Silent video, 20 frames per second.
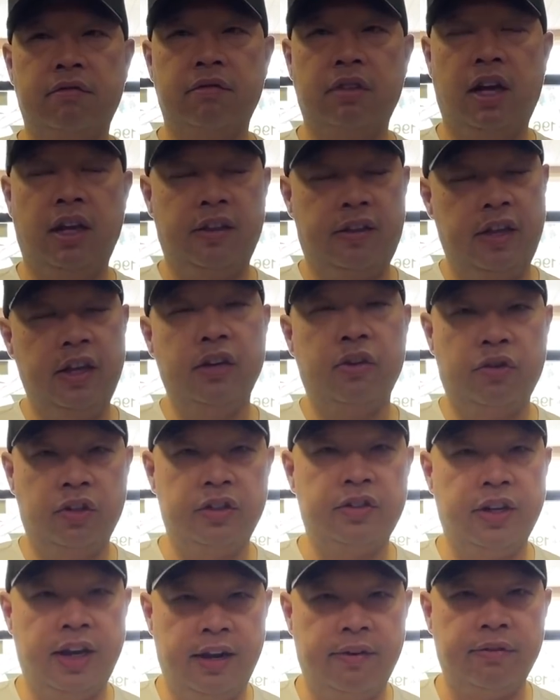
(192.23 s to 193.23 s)
I think
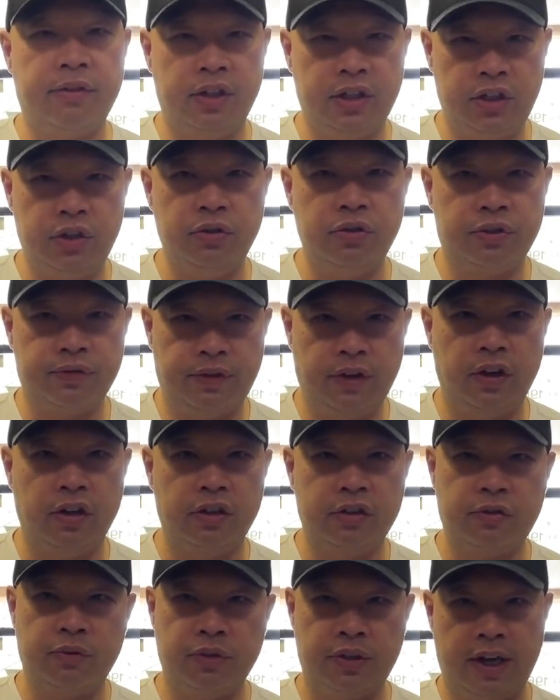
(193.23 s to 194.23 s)
Chris Everett used
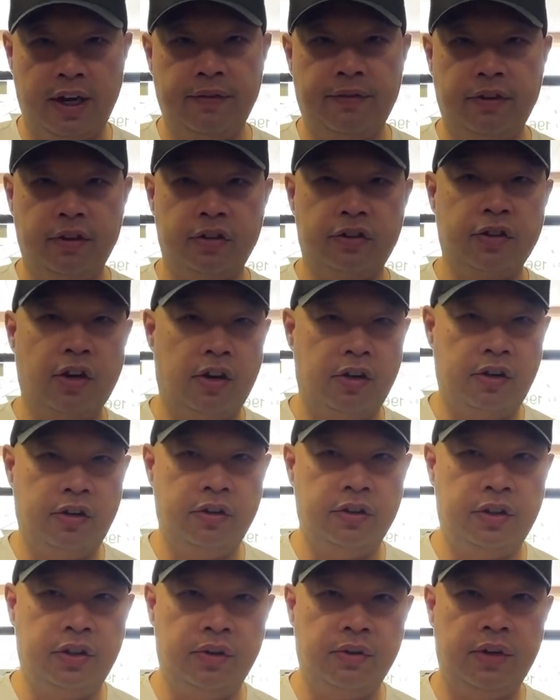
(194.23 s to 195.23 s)
first when I first saw
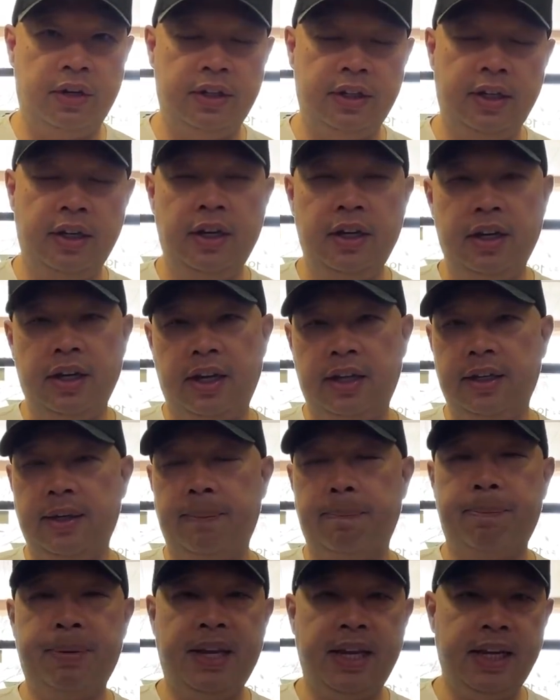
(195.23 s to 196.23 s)
her do it, and
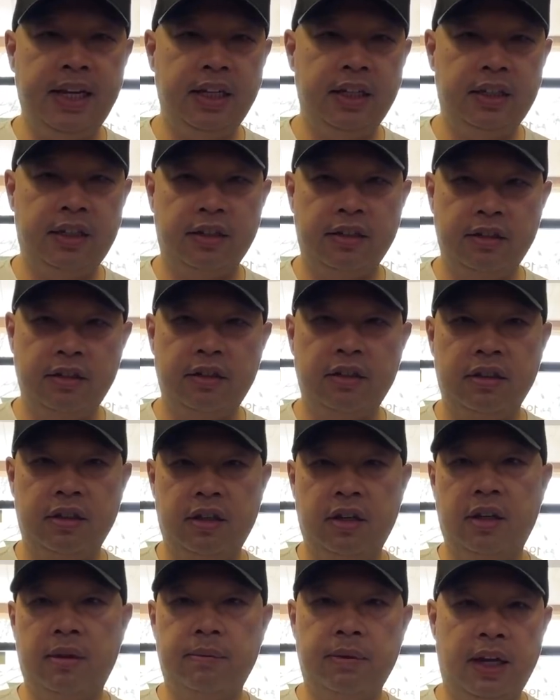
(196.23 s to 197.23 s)
then Pete,
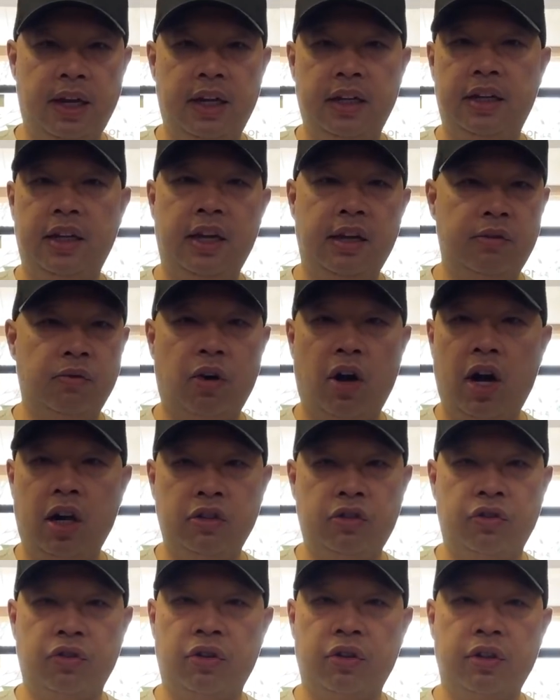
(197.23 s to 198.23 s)
and then
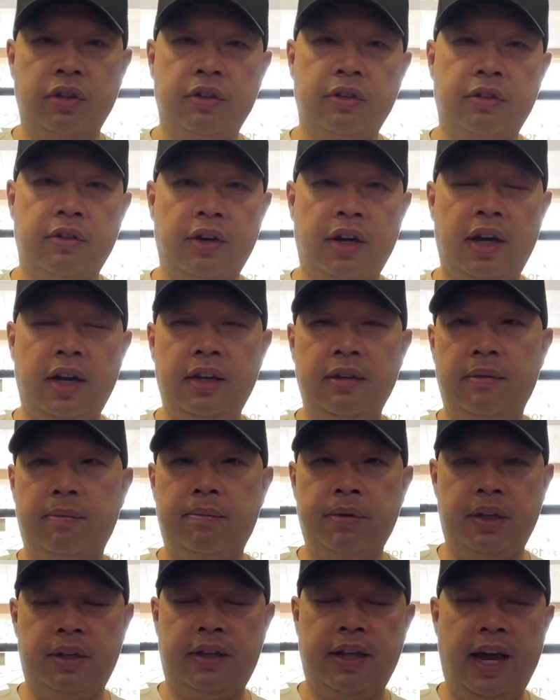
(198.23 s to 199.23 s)
Roger, right?
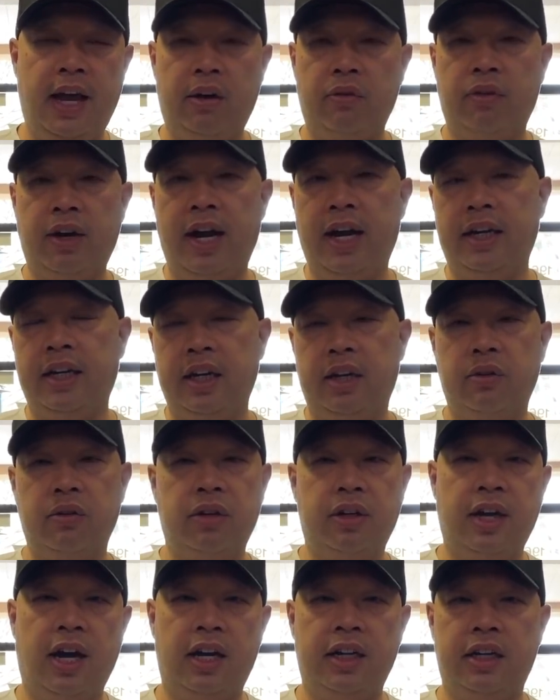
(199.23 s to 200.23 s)
But that
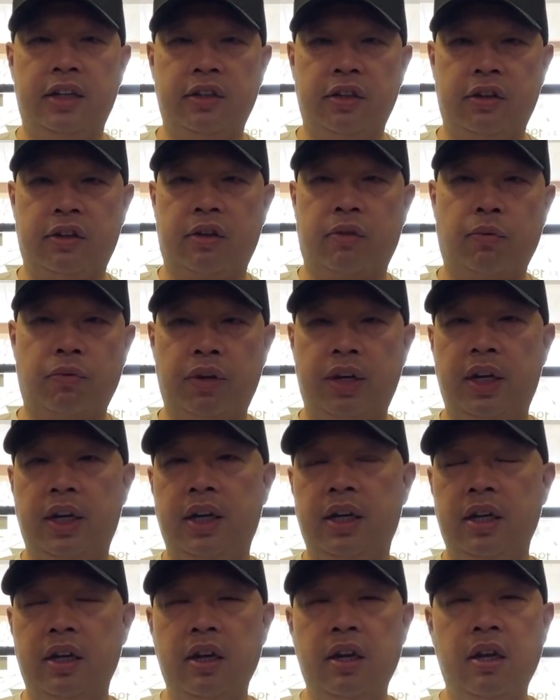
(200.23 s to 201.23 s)
racket got into
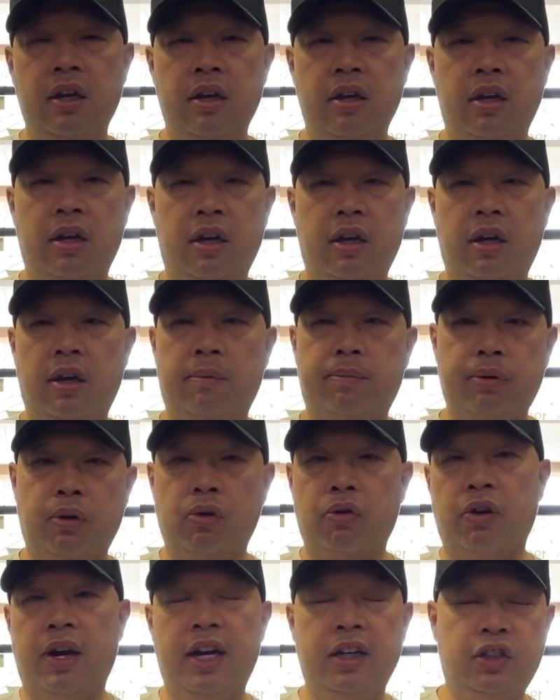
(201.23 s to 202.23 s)
three
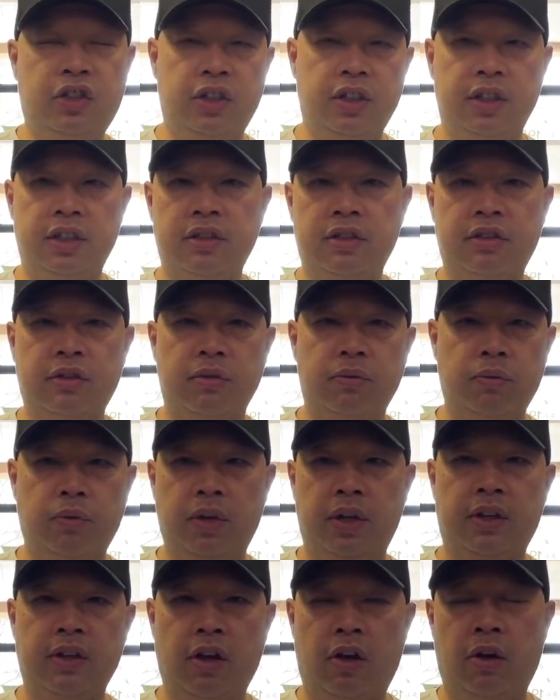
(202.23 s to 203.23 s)
progressions
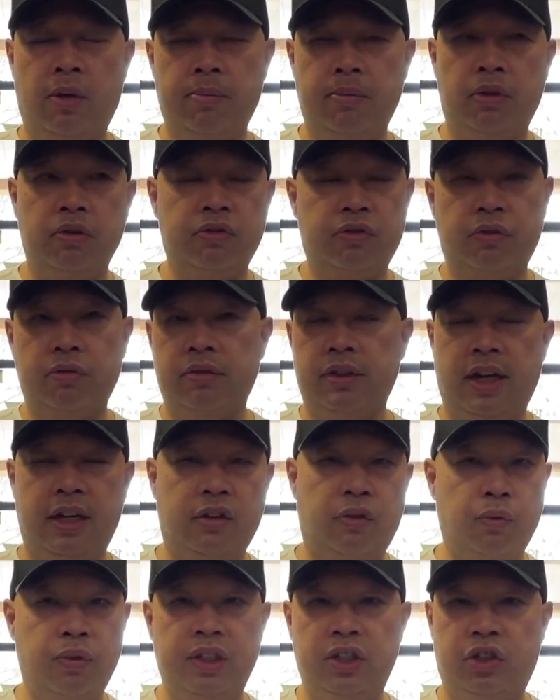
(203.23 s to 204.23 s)
with almost,
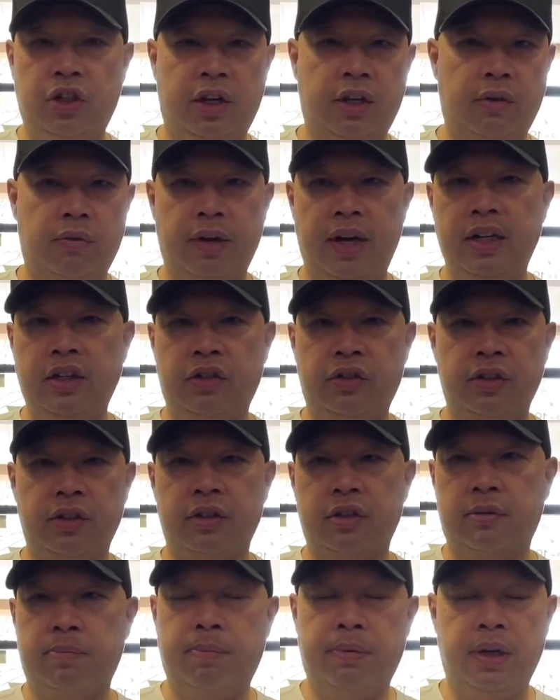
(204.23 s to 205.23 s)
not three
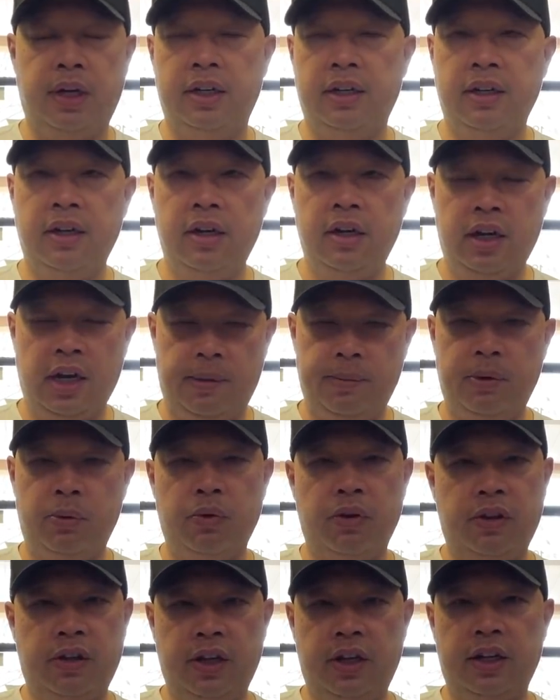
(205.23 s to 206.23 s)
generations, but I mean,
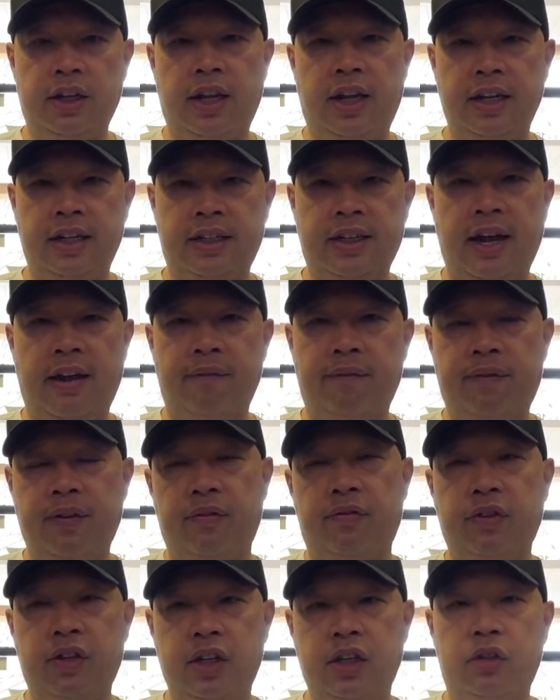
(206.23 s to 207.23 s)
within like that
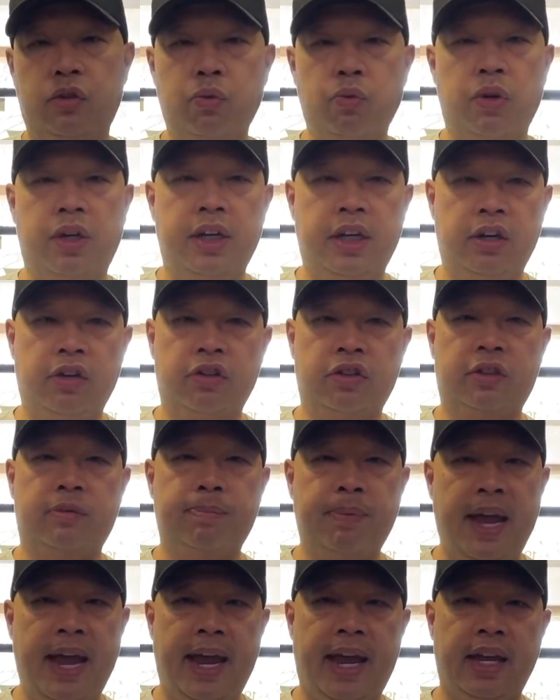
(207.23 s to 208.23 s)
15, 20 year
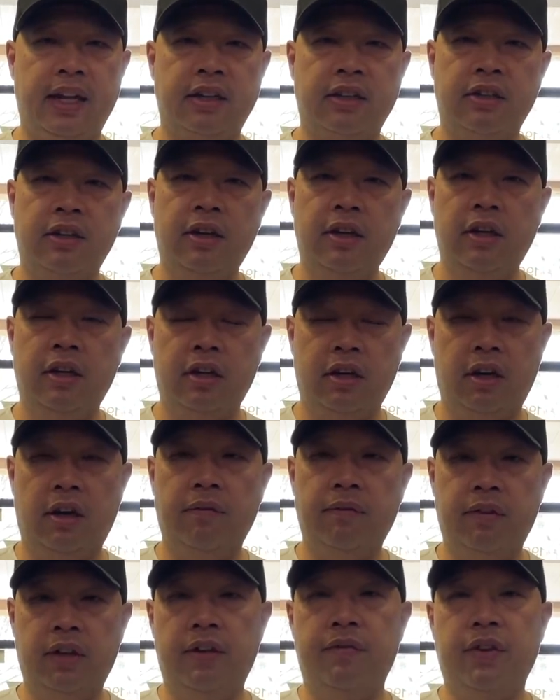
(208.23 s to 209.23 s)
span
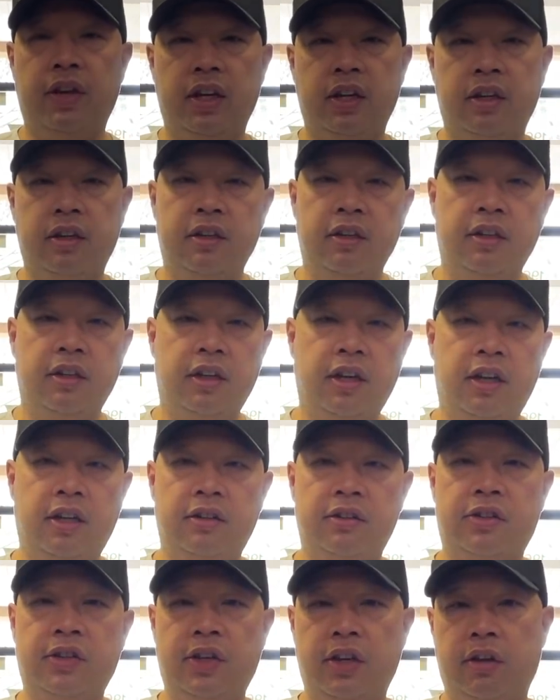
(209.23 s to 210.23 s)
of living
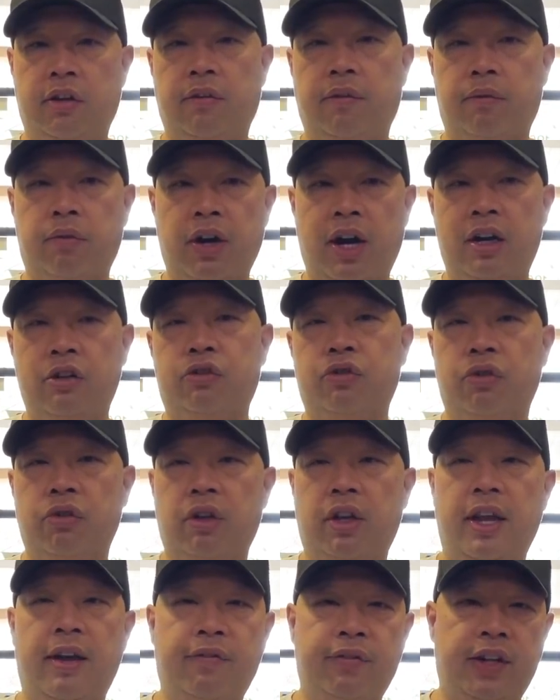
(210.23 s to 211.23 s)
until Roger
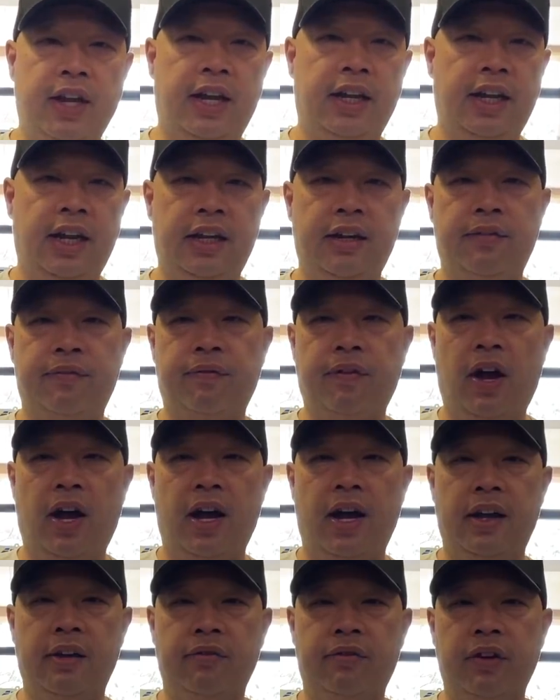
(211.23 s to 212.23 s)
left that
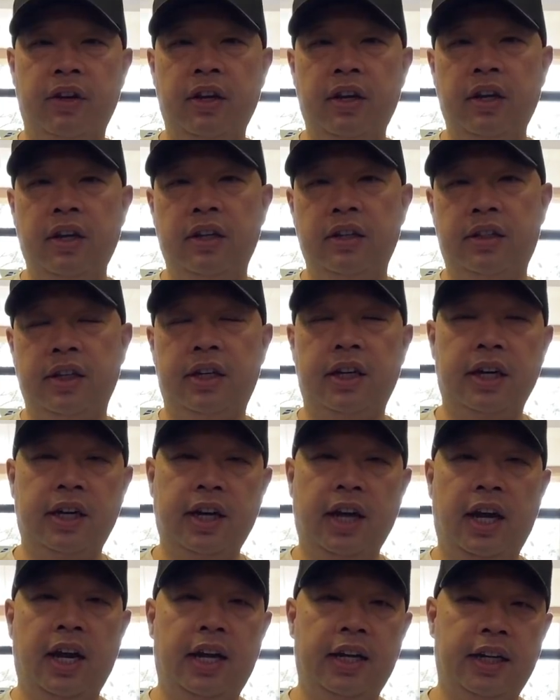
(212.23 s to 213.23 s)
85, did it
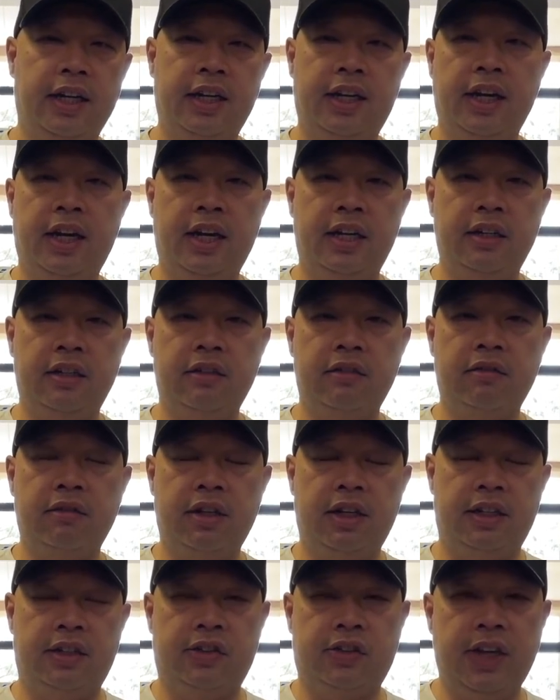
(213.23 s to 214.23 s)
kind of get
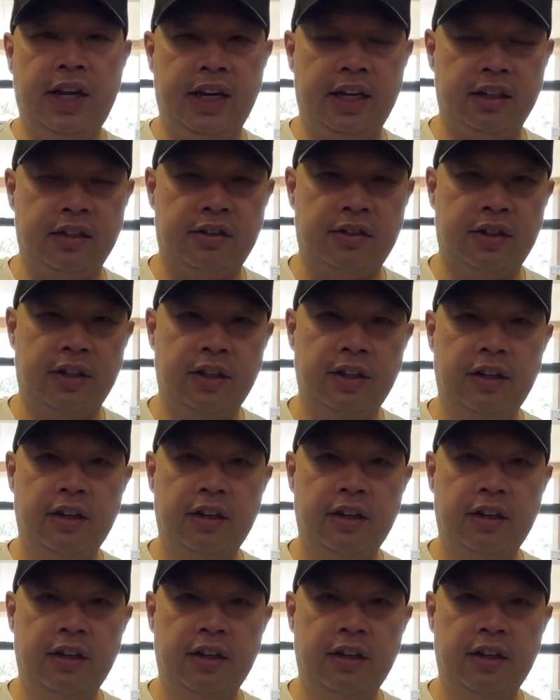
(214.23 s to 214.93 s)
extinct.